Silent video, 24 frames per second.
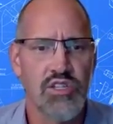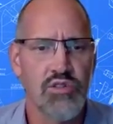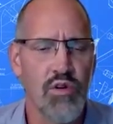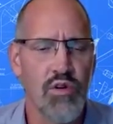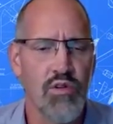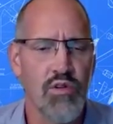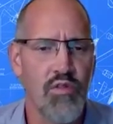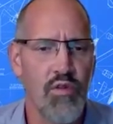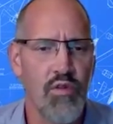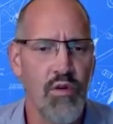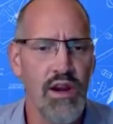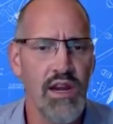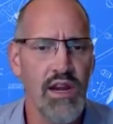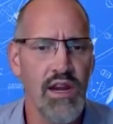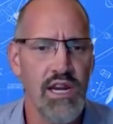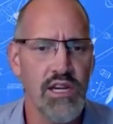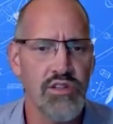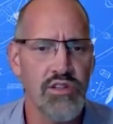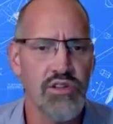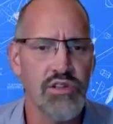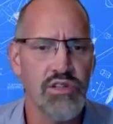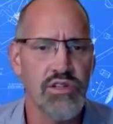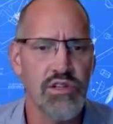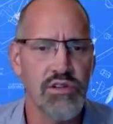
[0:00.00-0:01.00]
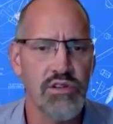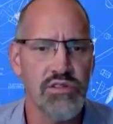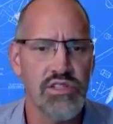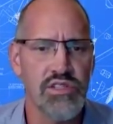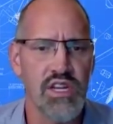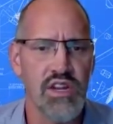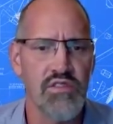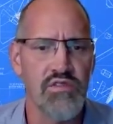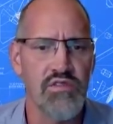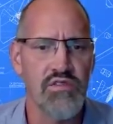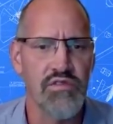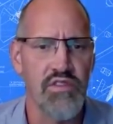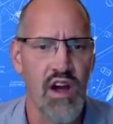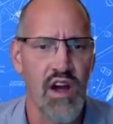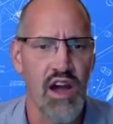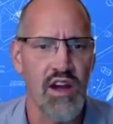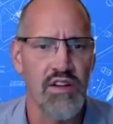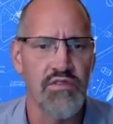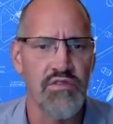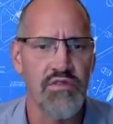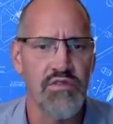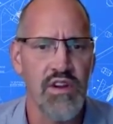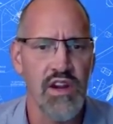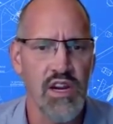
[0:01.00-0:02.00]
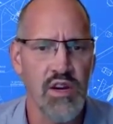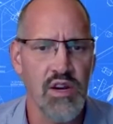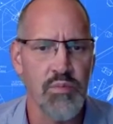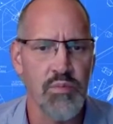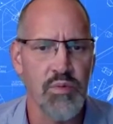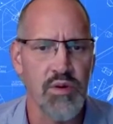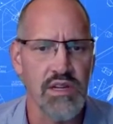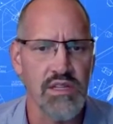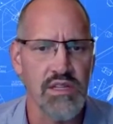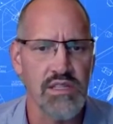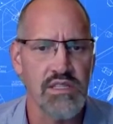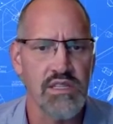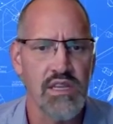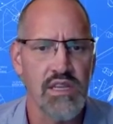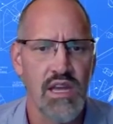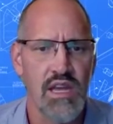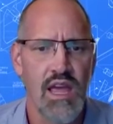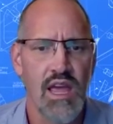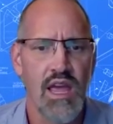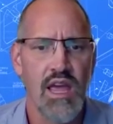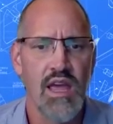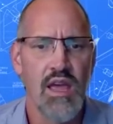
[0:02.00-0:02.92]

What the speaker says: To avoid introducing FOD fingerprints,